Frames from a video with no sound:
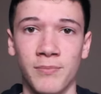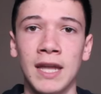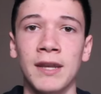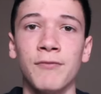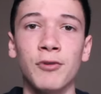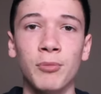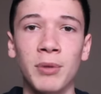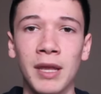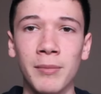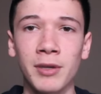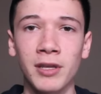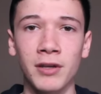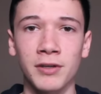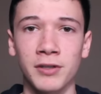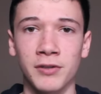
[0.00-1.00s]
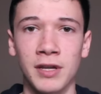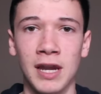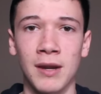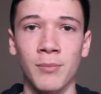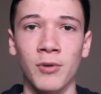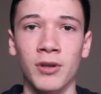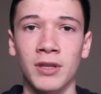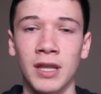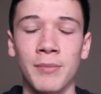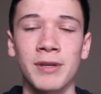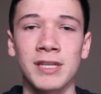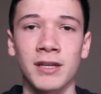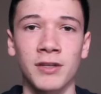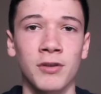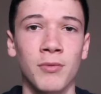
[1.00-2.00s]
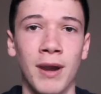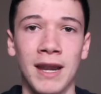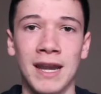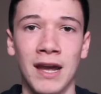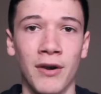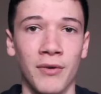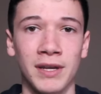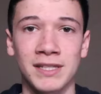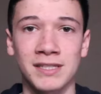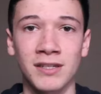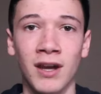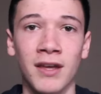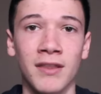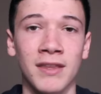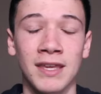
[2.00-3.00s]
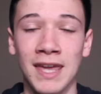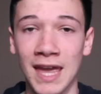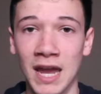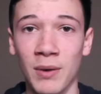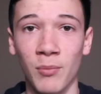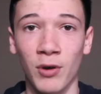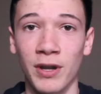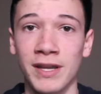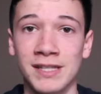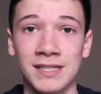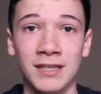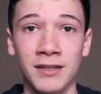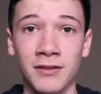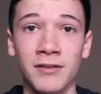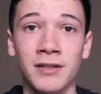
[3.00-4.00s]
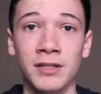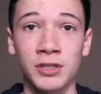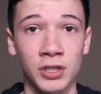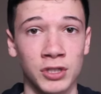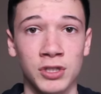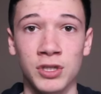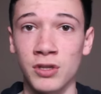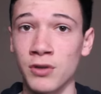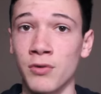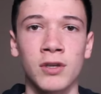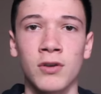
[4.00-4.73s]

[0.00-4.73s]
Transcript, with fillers: And if you're blaming it on your camera, let me tell you right now, it's not the camera, it's literally just you.